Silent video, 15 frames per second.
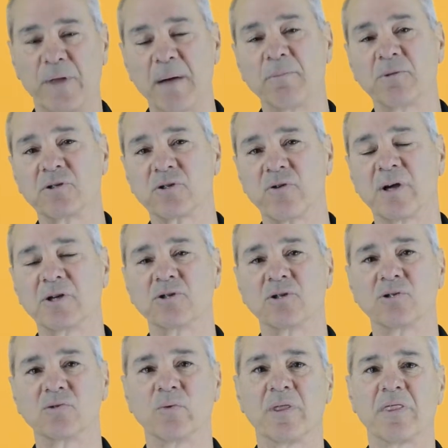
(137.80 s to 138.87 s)

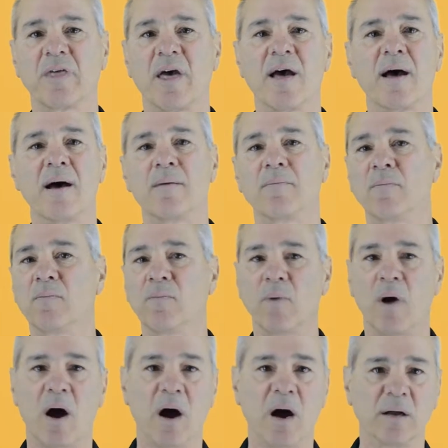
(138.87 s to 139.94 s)
demonstrations with
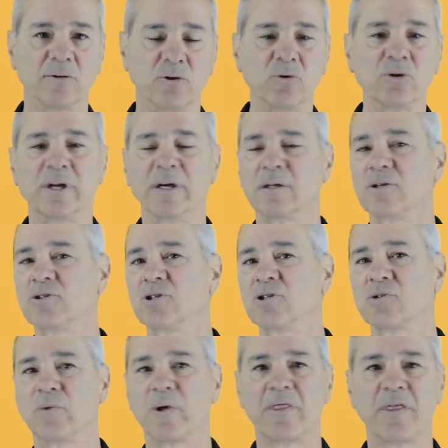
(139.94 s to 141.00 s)
them, due
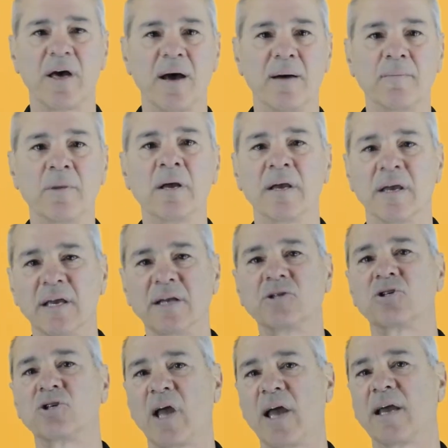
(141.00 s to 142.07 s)
diligence with them,
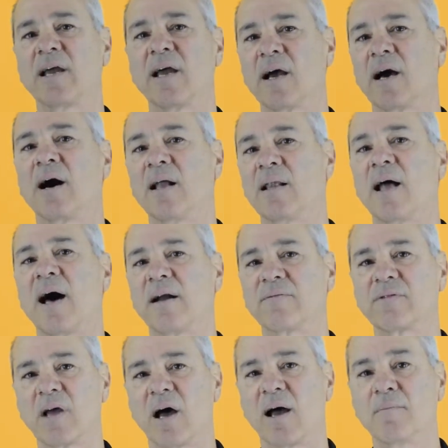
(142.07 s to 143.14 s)
each taking a lot
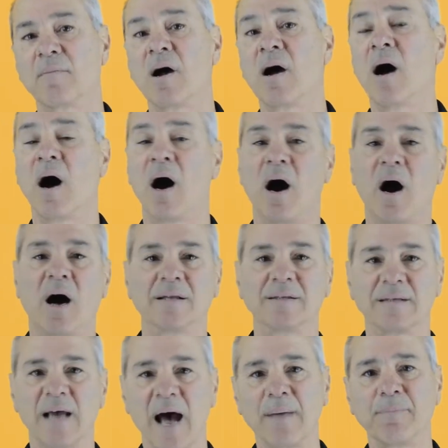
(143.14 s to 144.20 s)
of time.
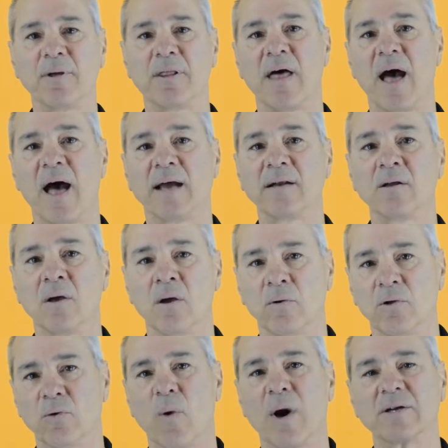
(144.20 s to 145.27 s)
On top of that,
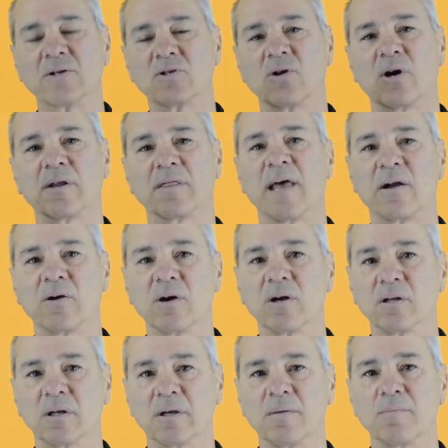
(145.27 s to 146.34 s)
you want to start that
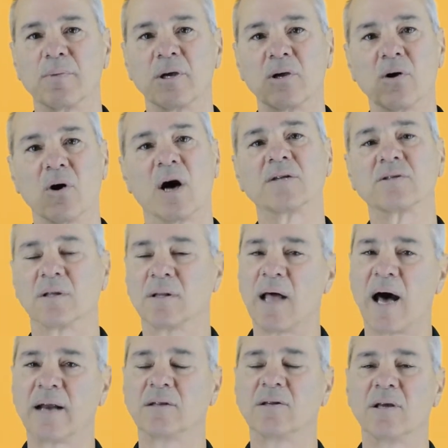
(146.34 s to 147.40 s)
early because a
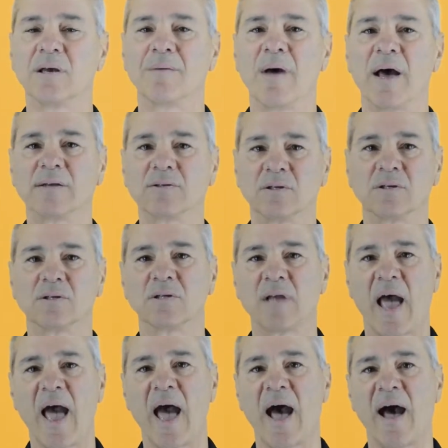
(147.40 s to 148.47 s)
lot of DMSs
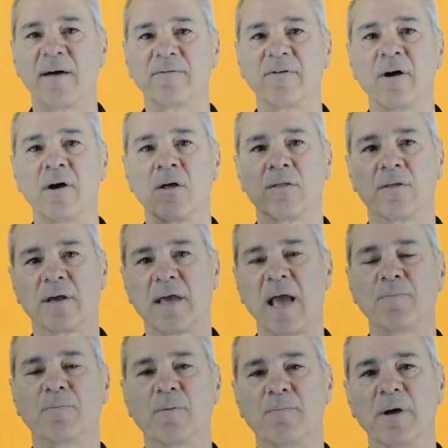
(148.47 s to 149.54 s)
have the
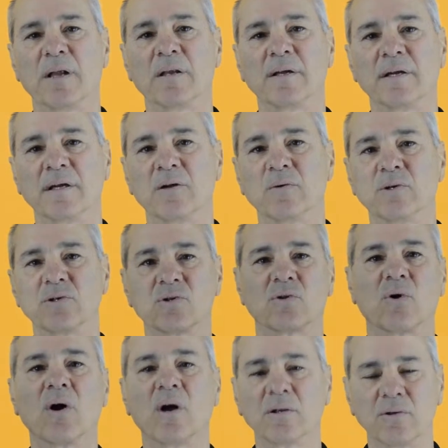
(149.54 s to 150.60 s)
capability to
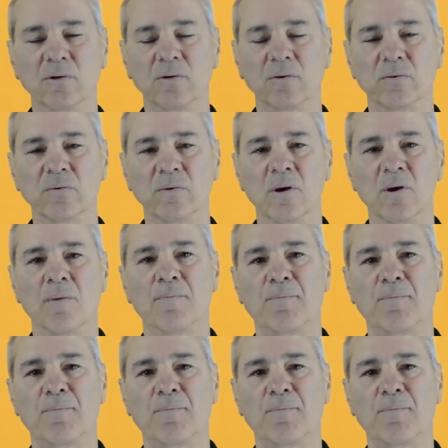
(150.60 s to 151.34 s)
install you,